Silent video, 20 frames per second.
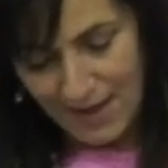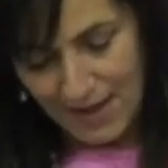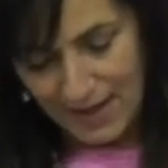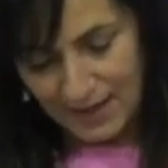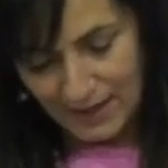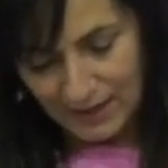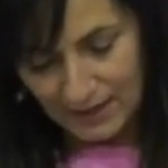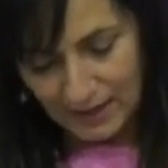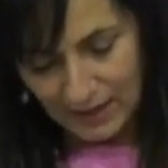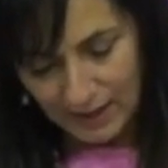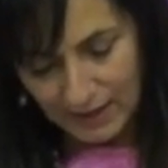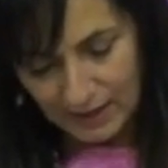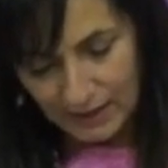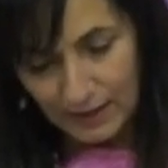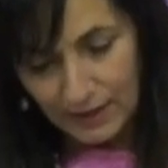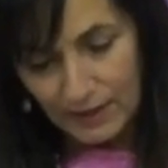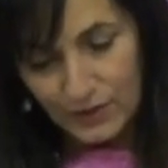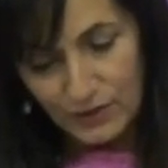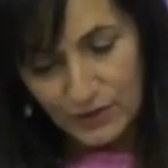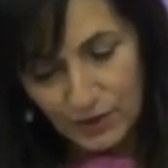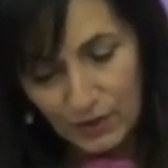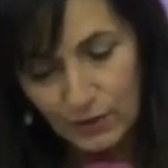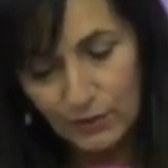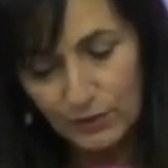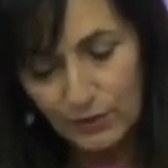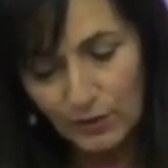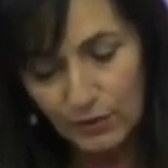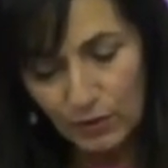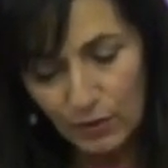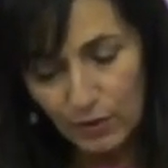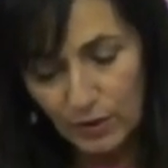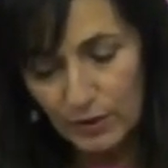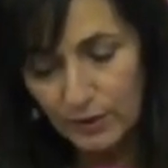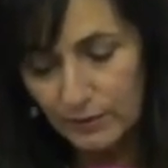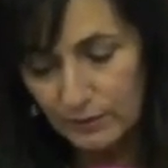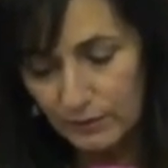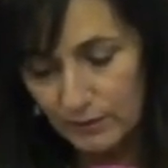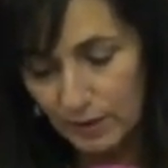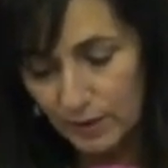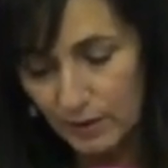And, and so the
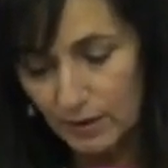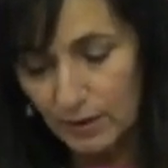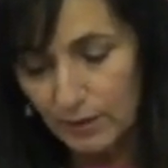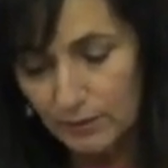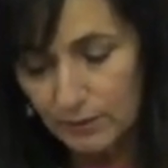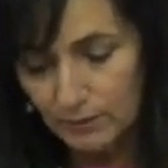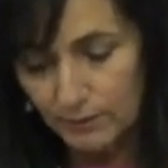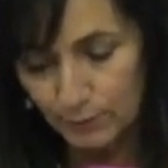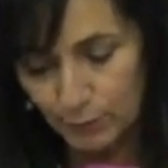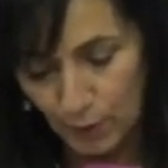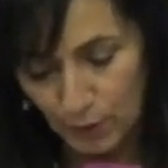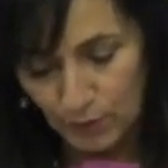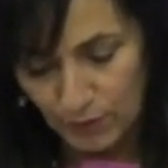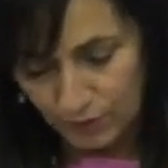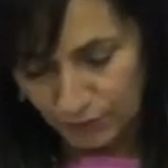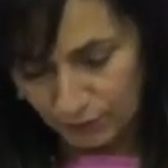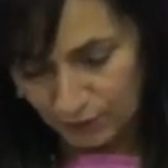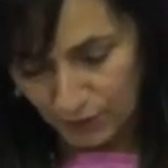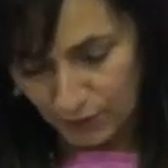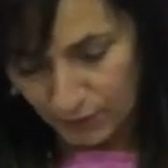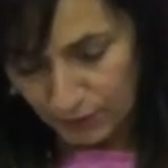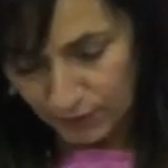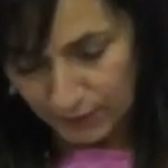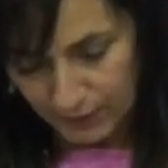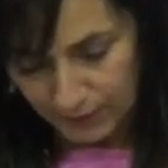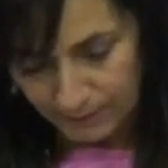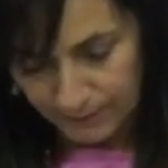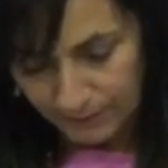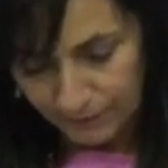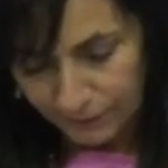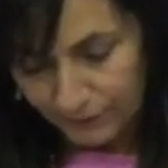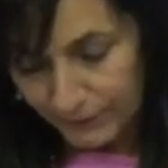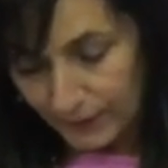Lord, you know, broke through and,